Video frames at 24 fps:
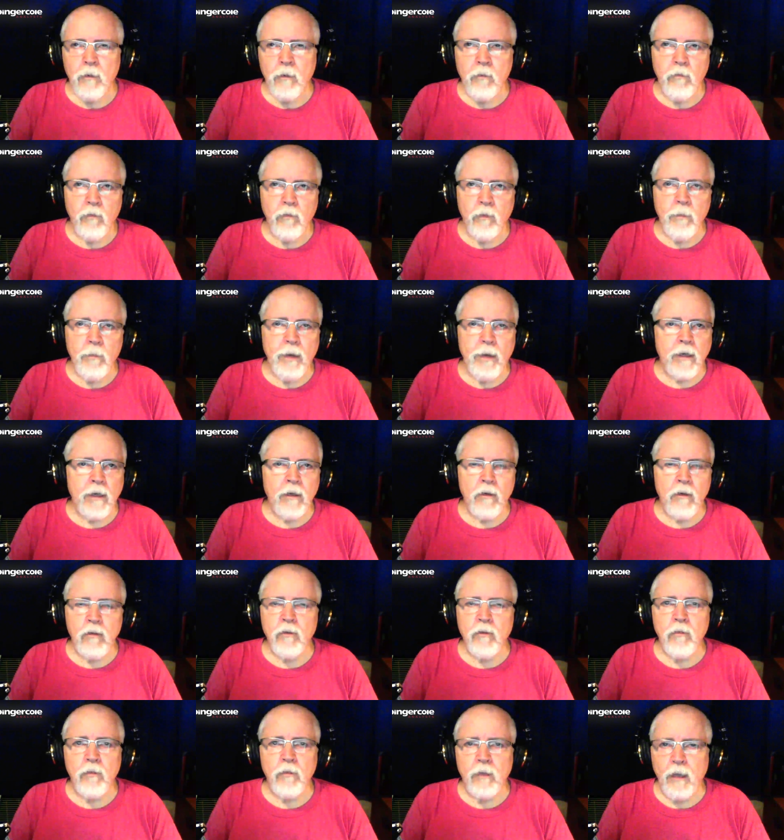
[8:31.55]
For many
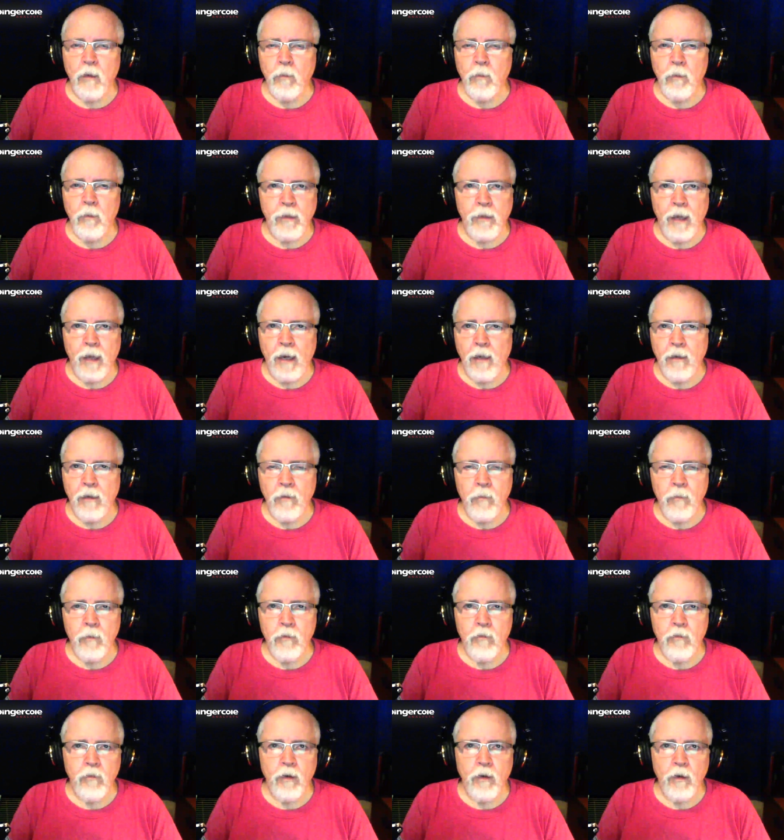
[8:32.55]
years, we've dealt with that
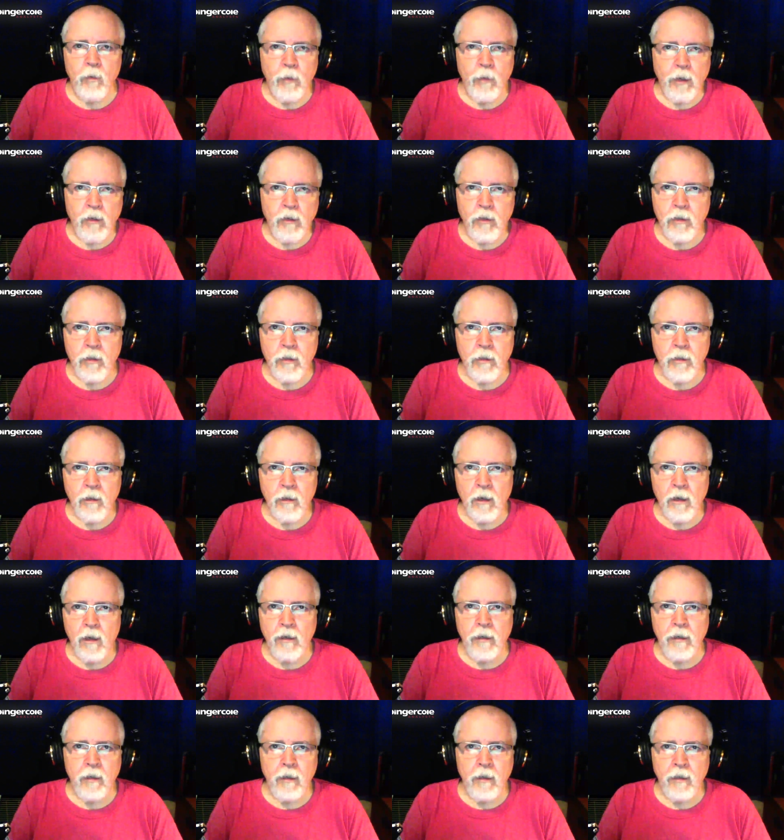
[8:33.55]
with federation
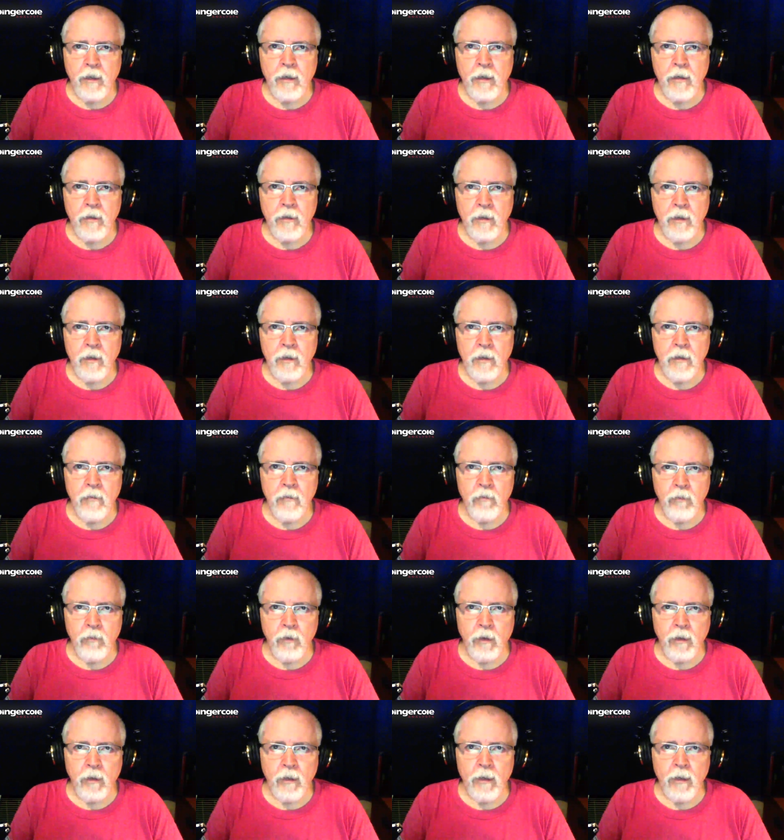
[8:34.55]
on the identity in,
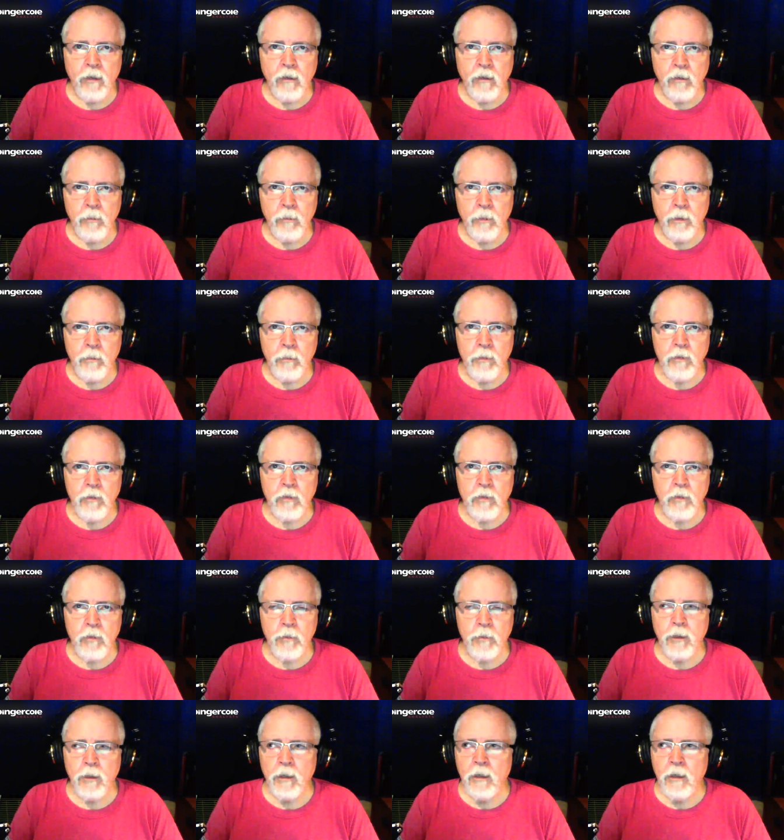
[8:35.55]
for identity purposes,
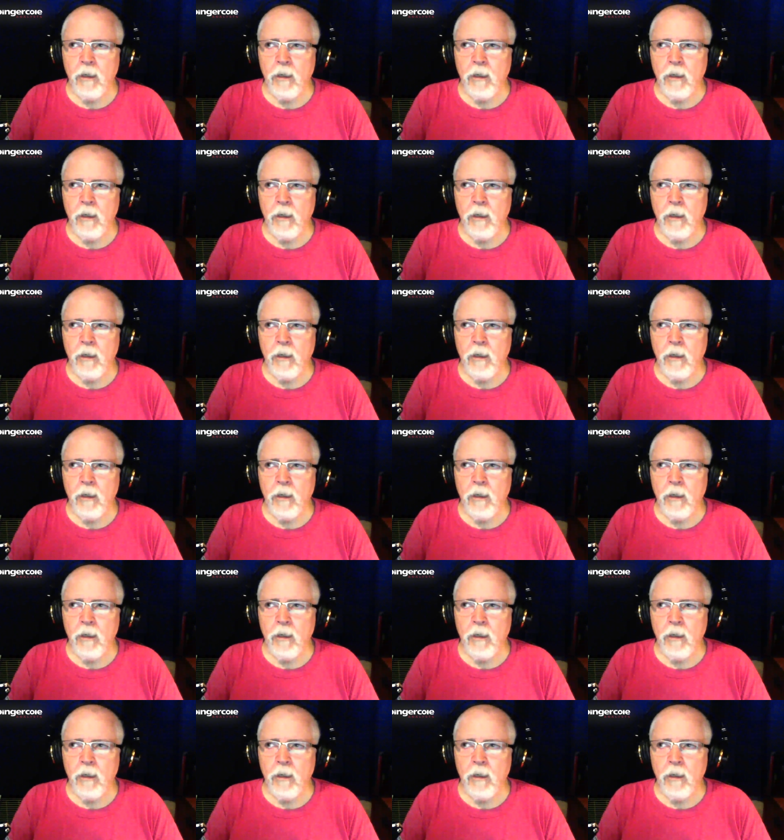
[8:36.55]
but